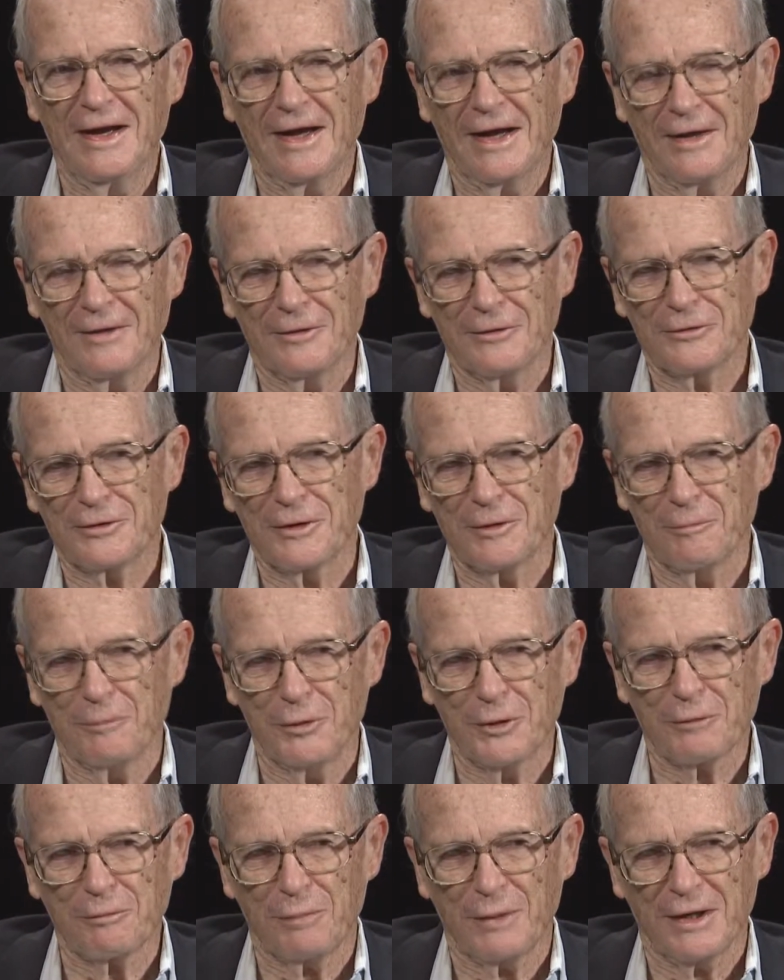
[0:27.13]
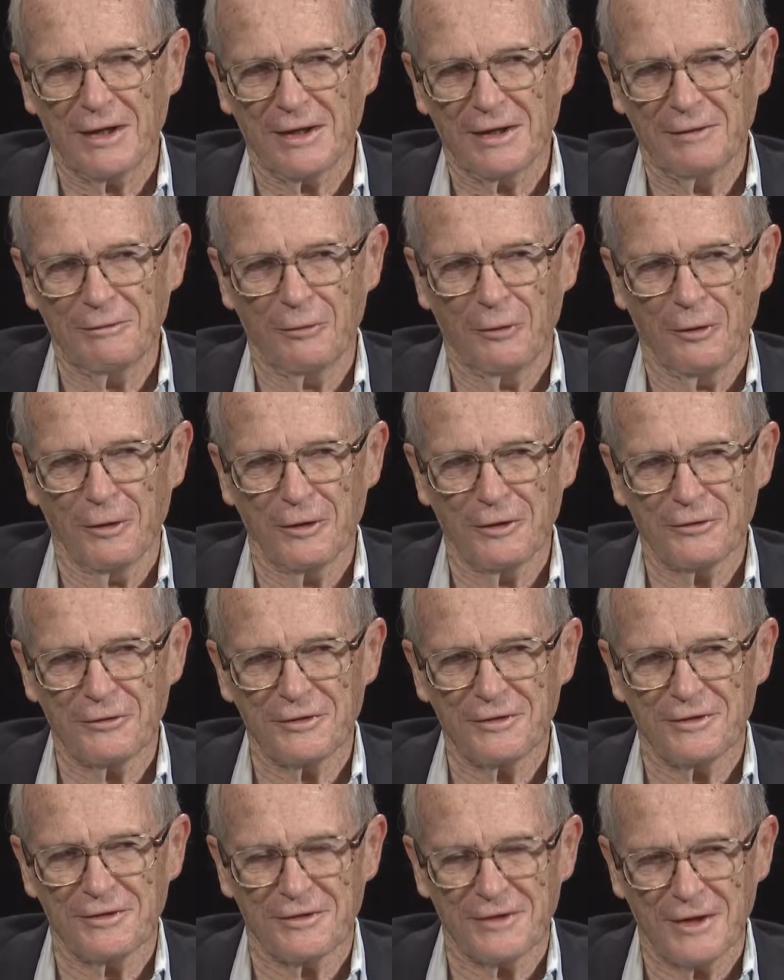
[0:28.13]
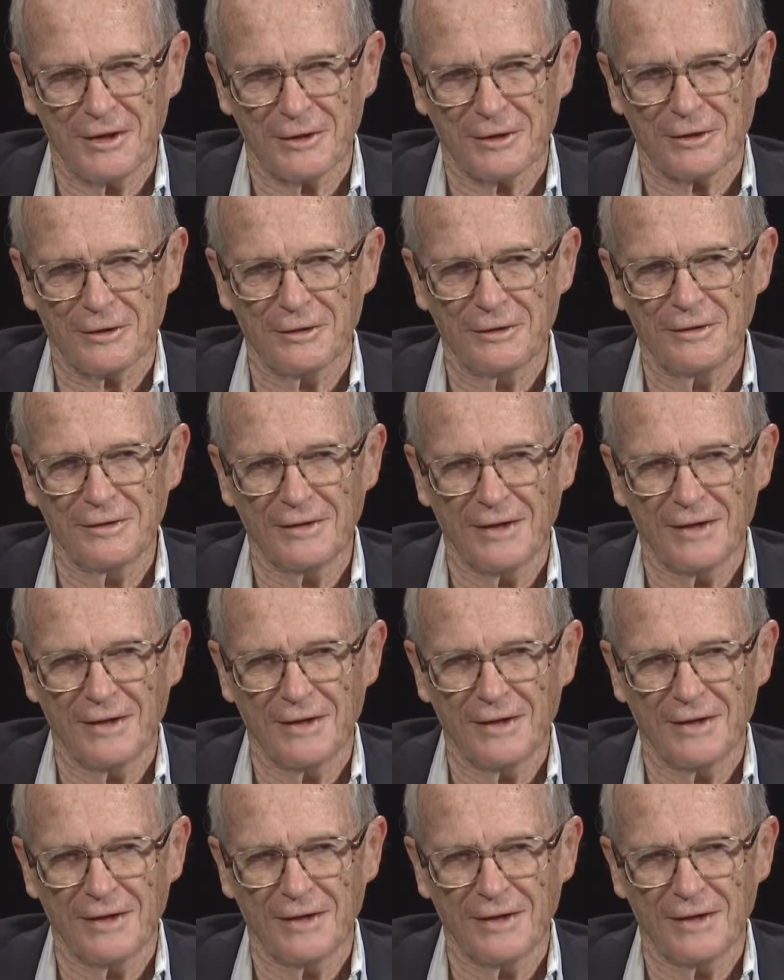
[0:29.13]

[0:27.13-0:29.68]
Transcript: And this is a book by Wallace and Snedecor,